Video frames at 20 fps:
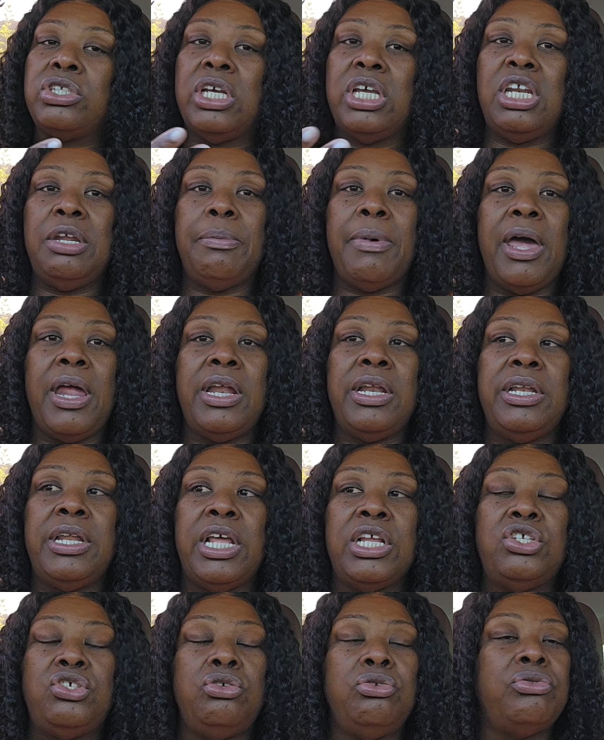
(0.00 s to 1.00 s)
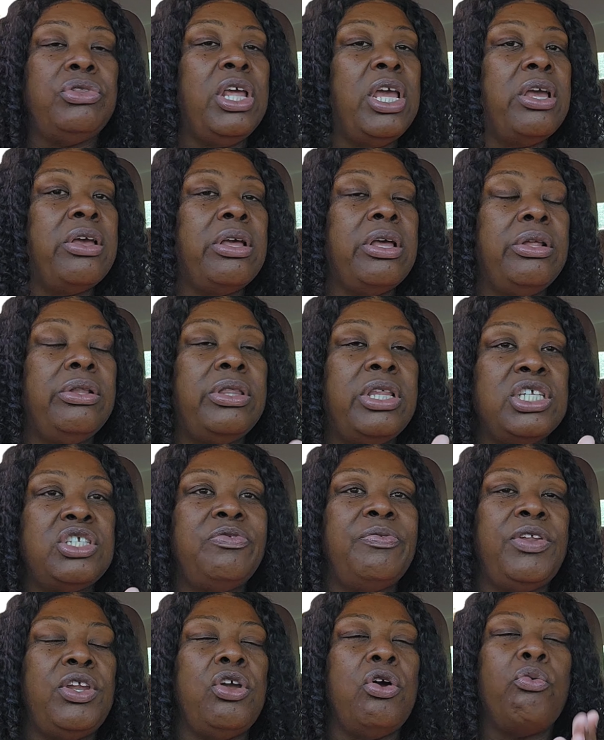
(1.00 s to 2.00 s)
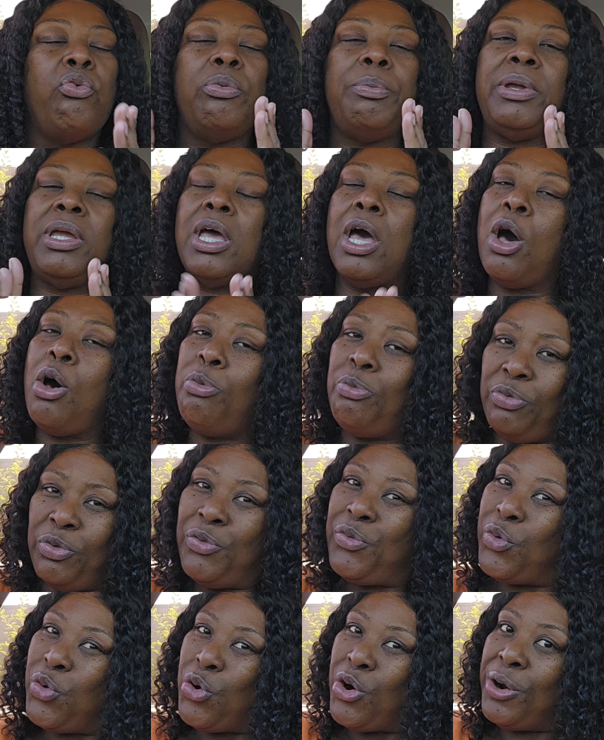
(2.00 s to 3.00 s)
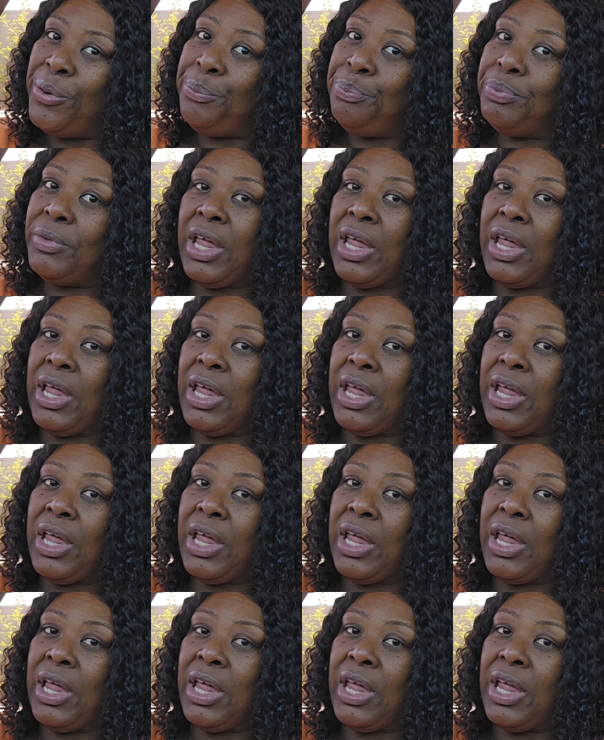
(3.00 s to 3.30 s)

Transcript: to anybody that you think this video will be helpful for,